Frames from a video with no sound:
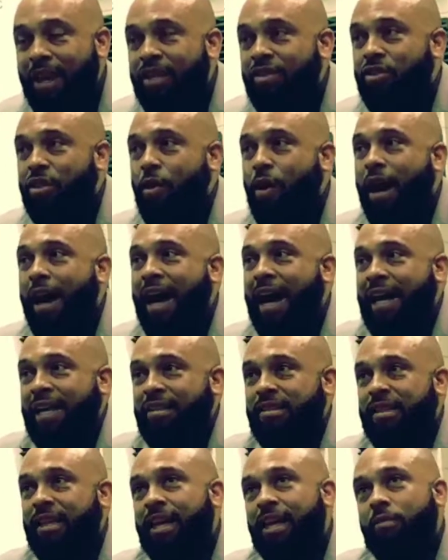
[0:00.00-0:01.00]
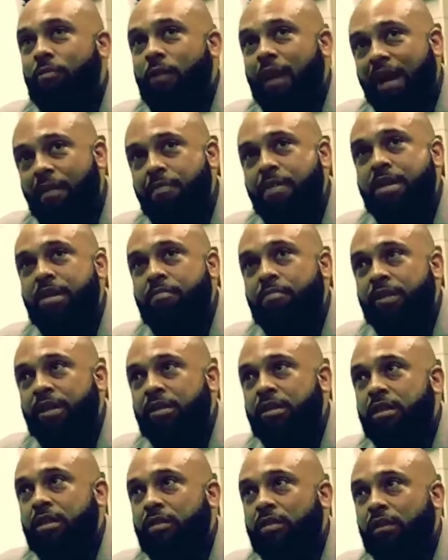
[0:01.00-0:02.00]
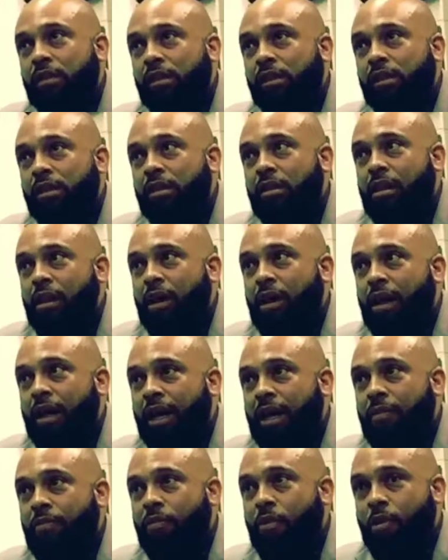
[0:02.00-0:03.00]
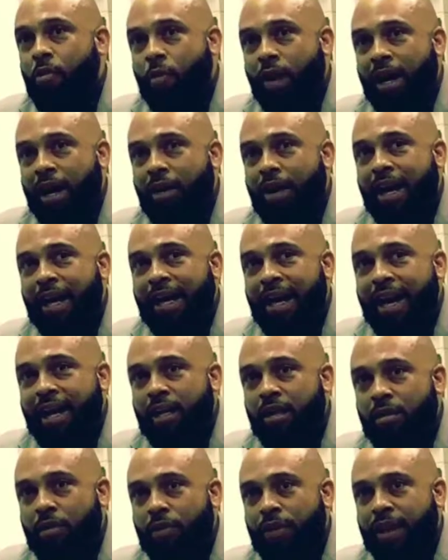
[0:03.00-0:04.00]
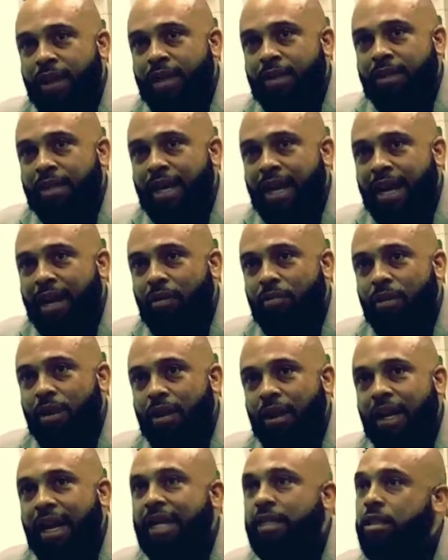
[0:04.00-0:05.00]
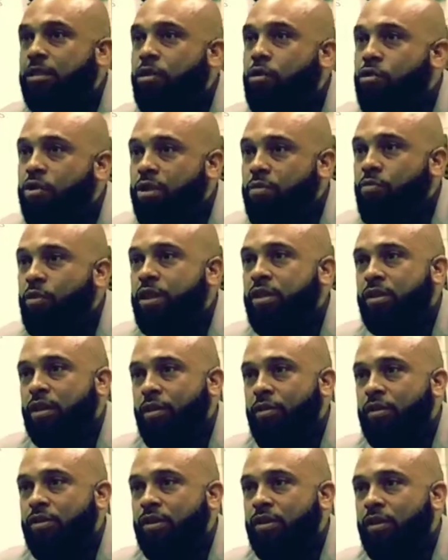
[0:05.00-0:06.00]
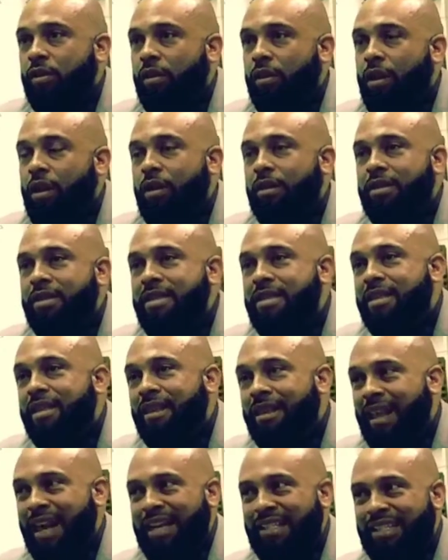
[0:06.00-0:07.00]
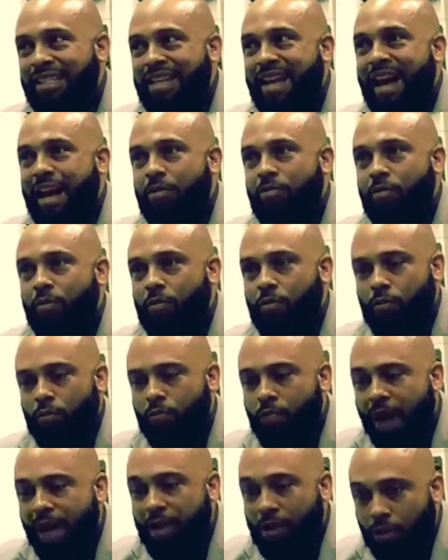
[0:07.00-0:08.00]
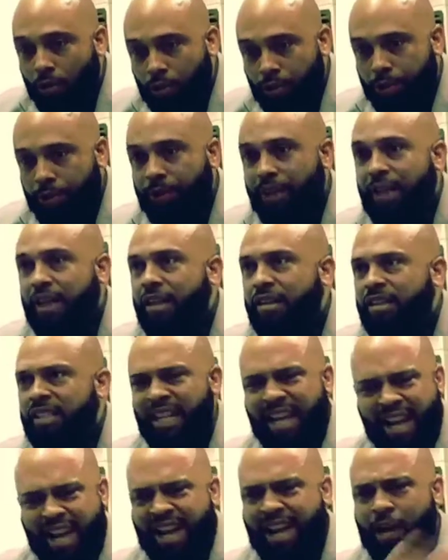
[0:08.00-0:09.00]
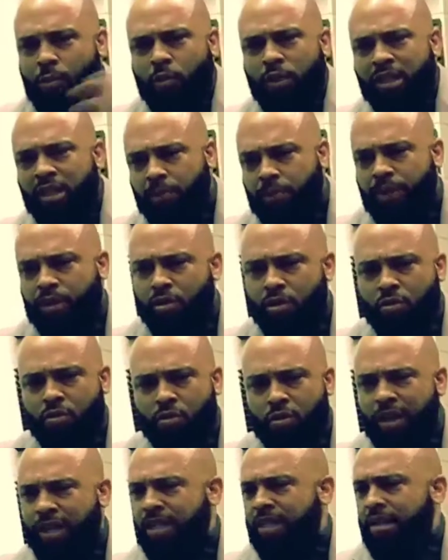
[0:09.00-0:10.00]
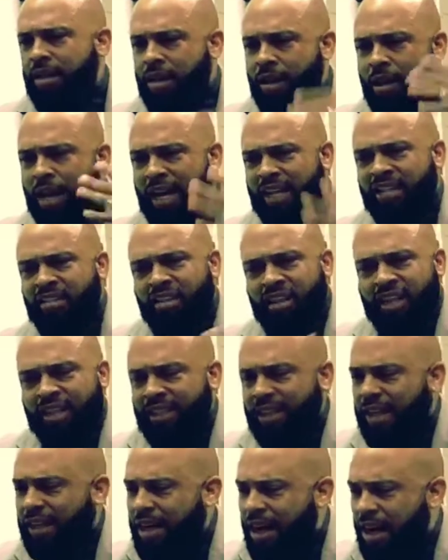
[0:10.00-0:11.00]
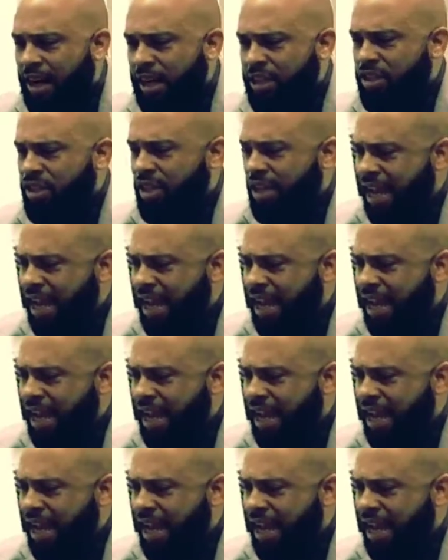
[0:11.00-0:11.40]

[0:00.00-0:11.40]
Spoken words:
So I said, well, I've been in business for a while. I kind of know the ins and outs. Let's do some research. Let's not write a query letter. Say, hey, I went to Purdue and I studied psychology